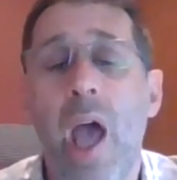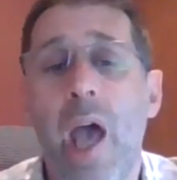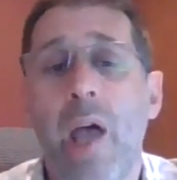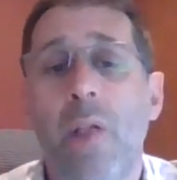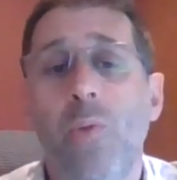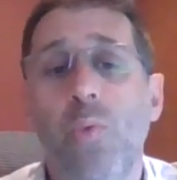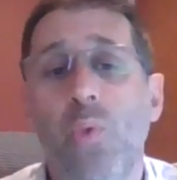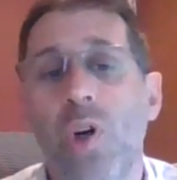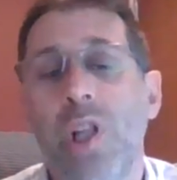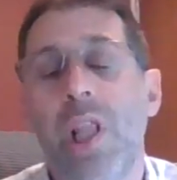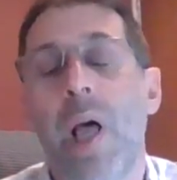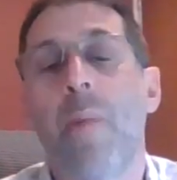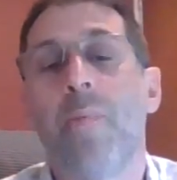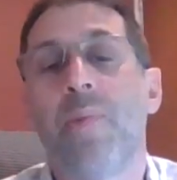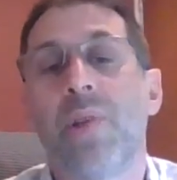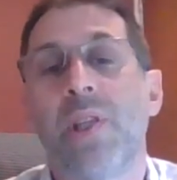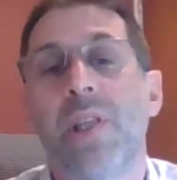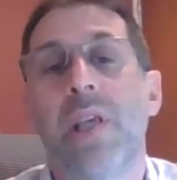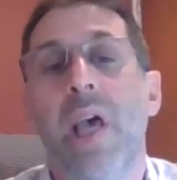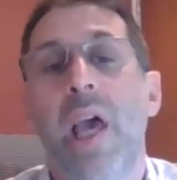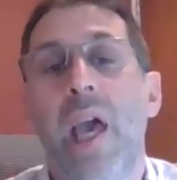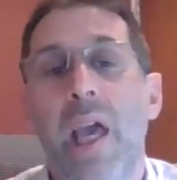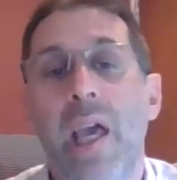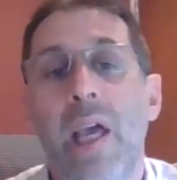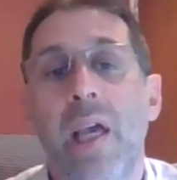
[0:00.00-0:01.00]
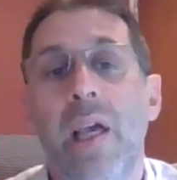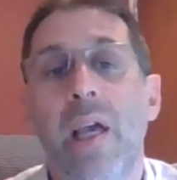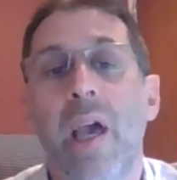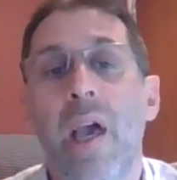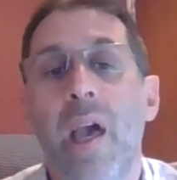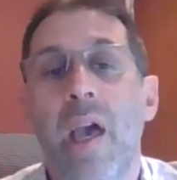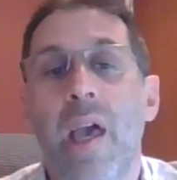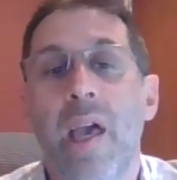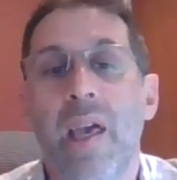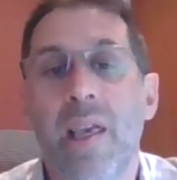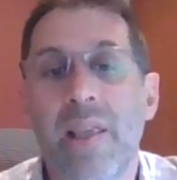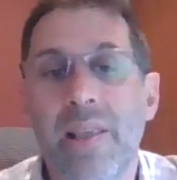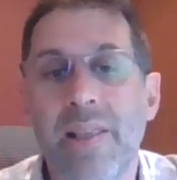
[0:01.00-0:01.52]
And what I'm saying
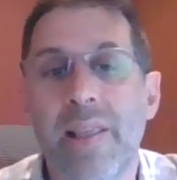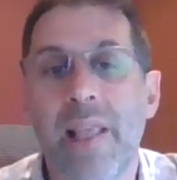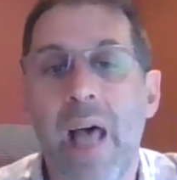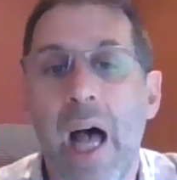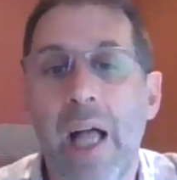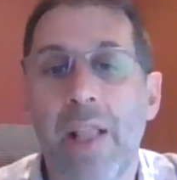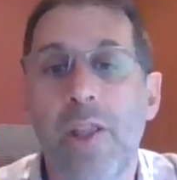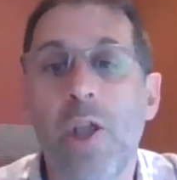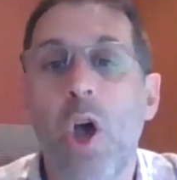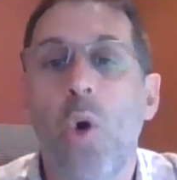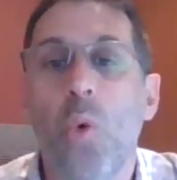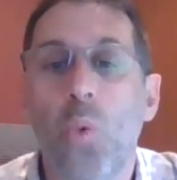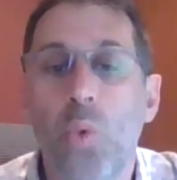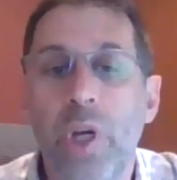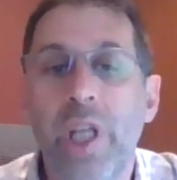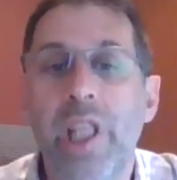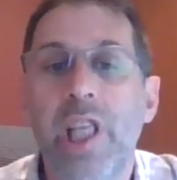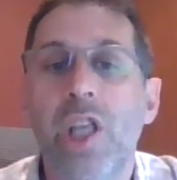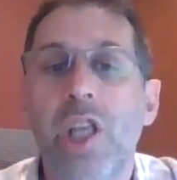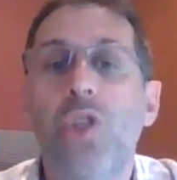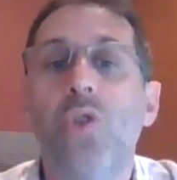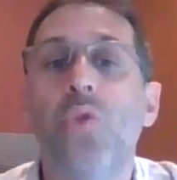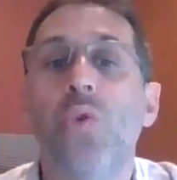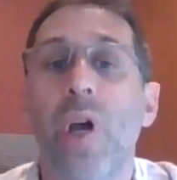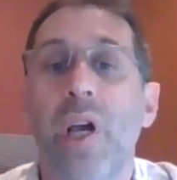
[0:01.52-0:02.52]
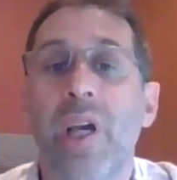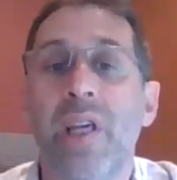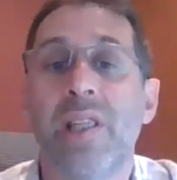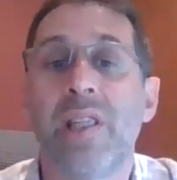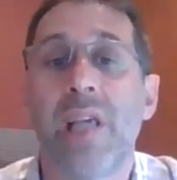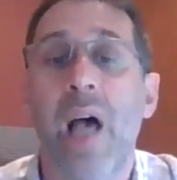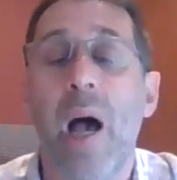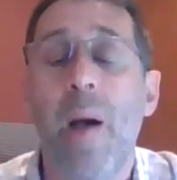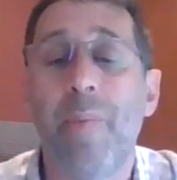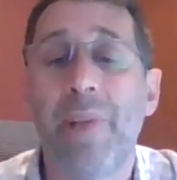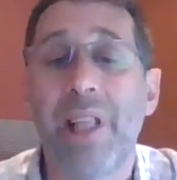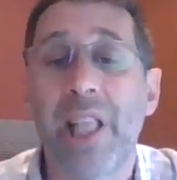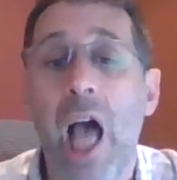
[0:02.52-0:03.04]
is that we need to
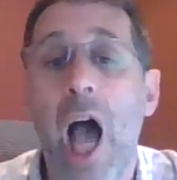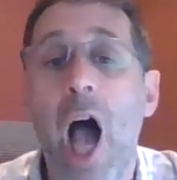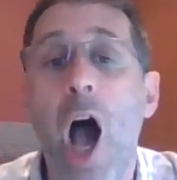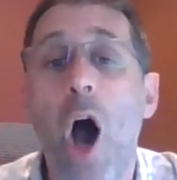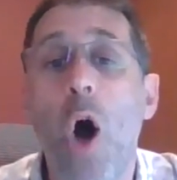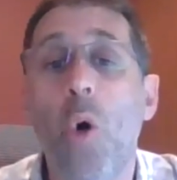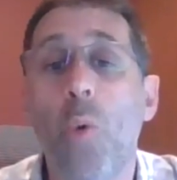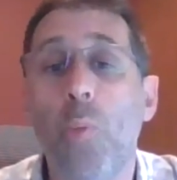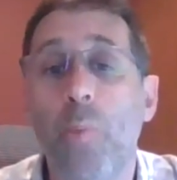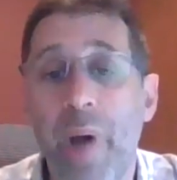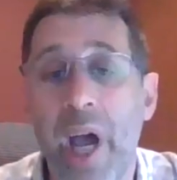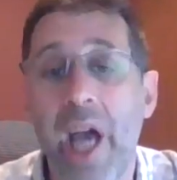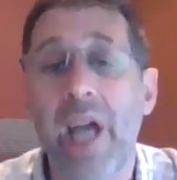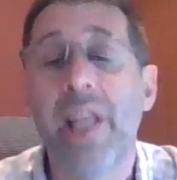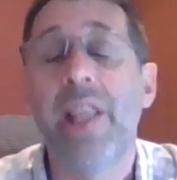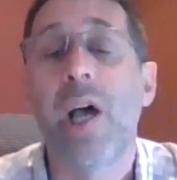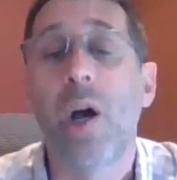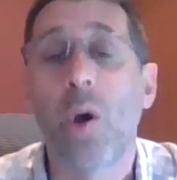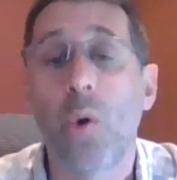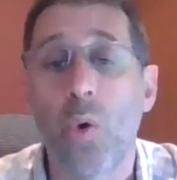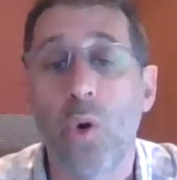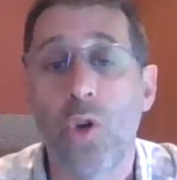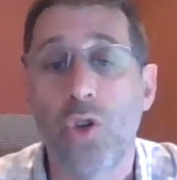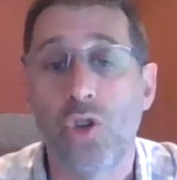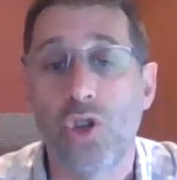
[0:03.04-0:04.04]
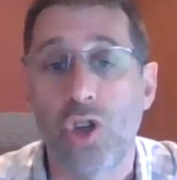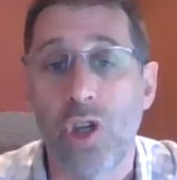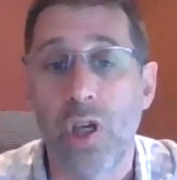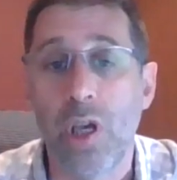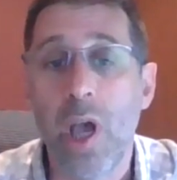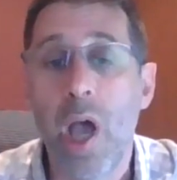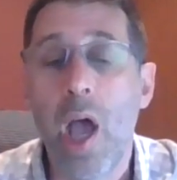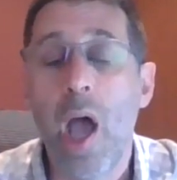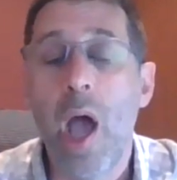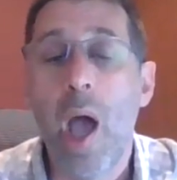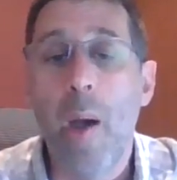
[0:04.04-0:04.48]
examine how pedagogy